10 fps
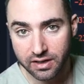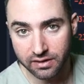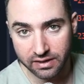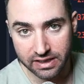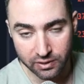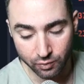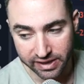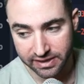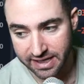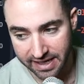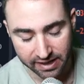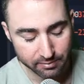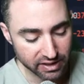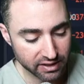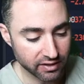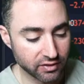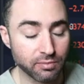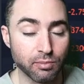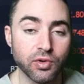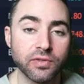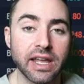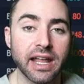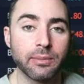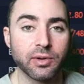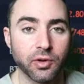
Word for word: the weekday, because moves that happen